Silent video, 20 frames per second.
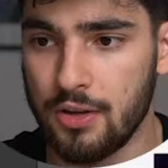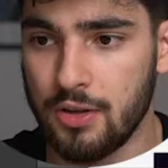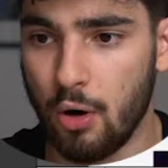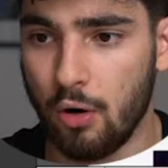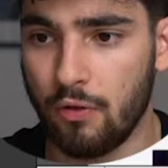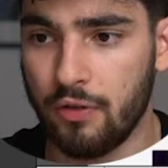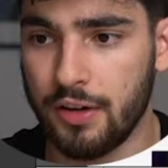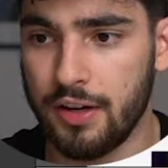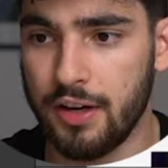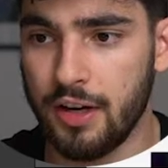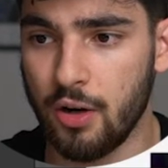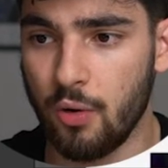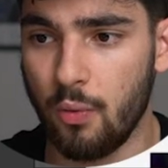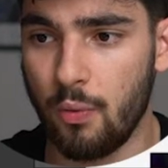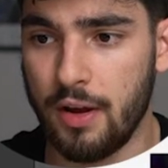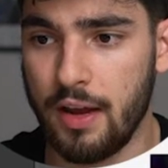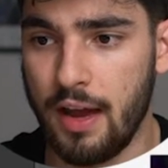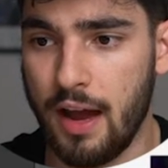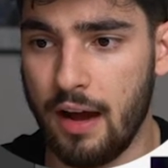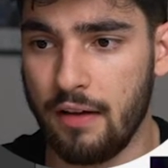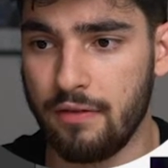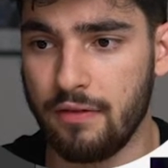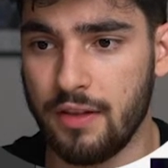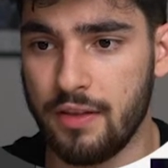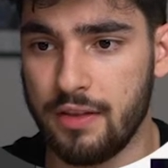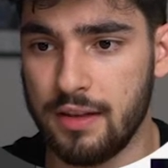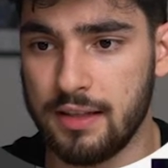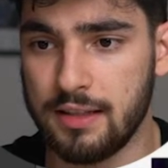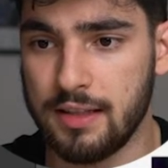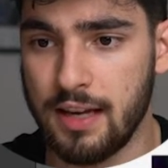So over here we have
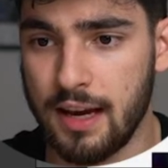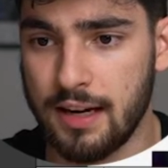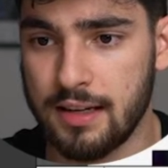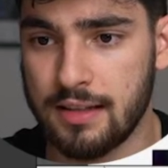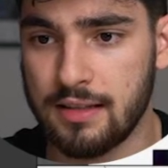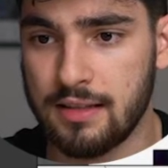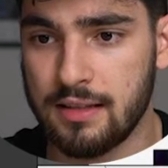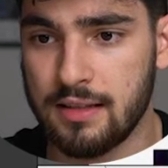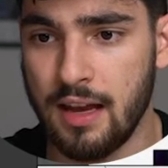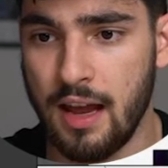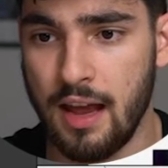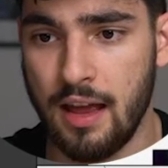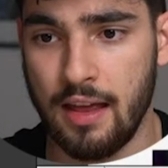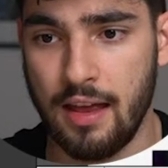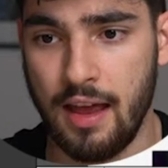the texts,